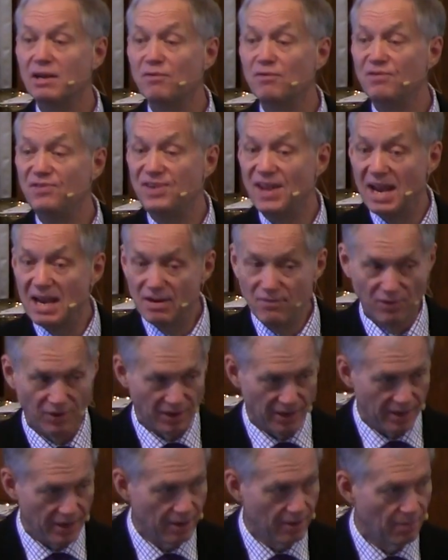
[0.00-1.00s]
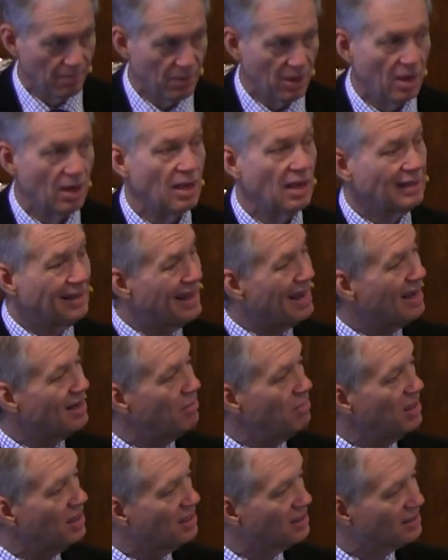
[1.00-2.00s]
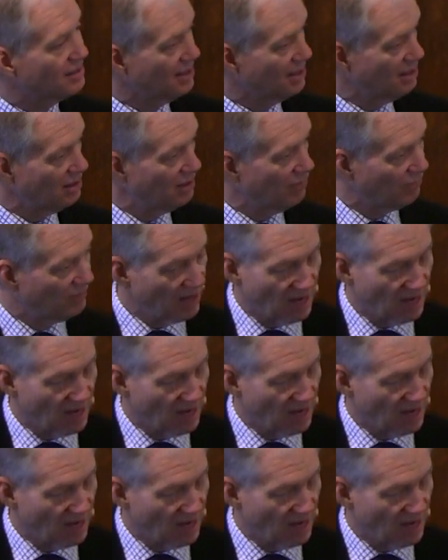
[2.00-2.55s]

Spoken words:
of David. They had to be a descendant of